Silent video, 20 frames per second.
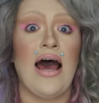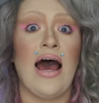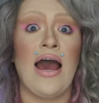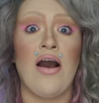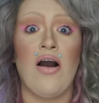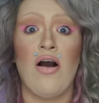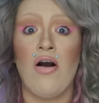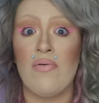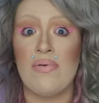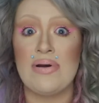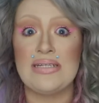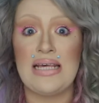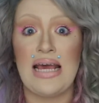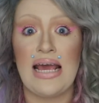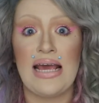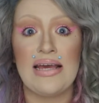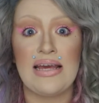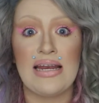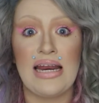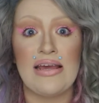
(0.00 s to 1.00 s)
I always
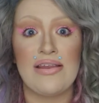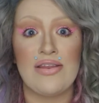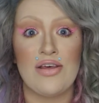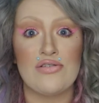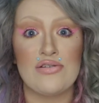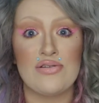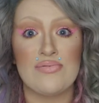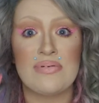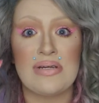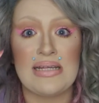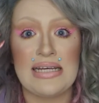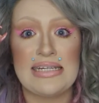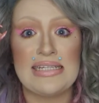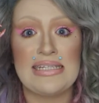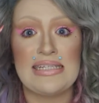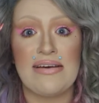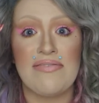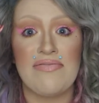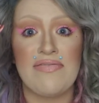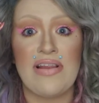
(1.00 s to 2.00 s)
hate getting those really
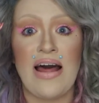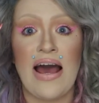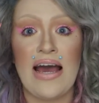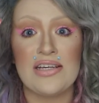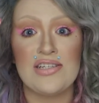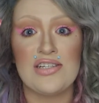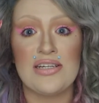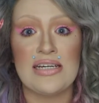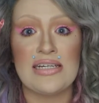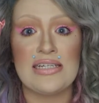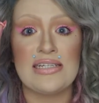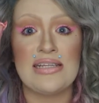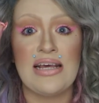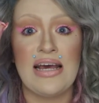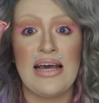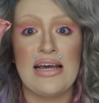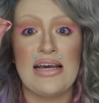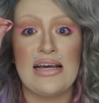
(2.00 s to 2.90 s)
stiff lashes